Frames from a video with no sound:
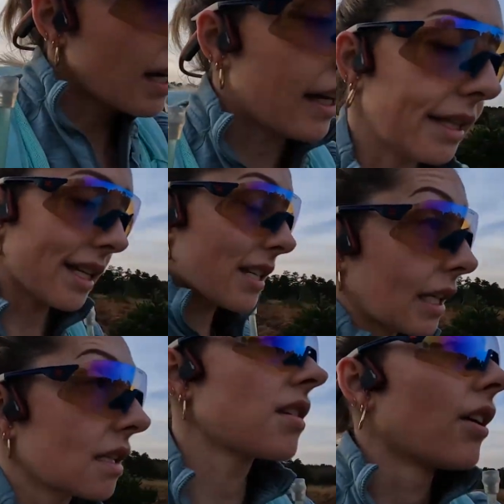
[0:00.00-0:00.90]
and these
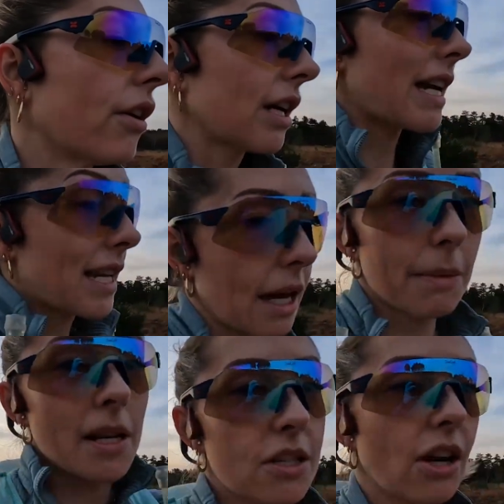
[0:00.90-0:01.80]
things are okay to
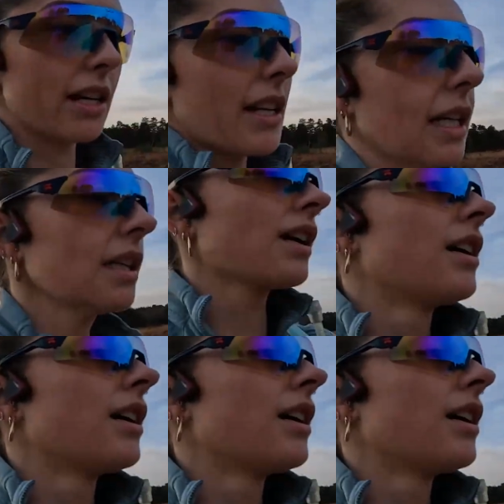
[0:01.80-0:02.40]
happen in training,